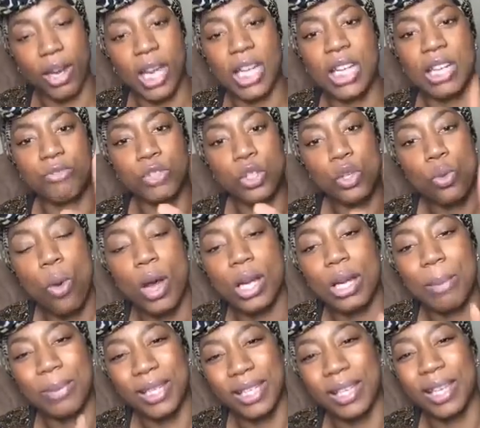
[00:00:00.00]
And if you want
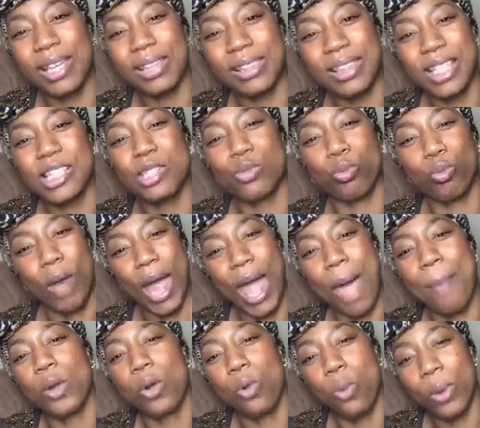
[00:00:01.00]
to be in this
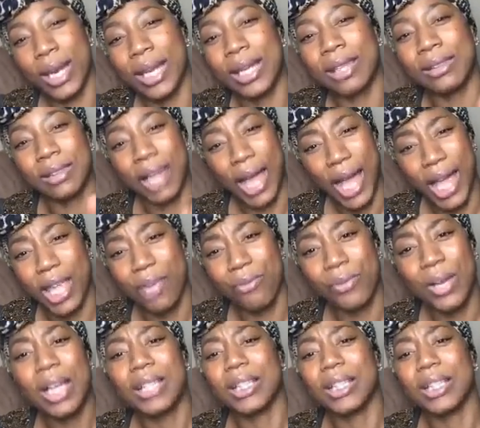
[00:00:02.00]
wrap queen life,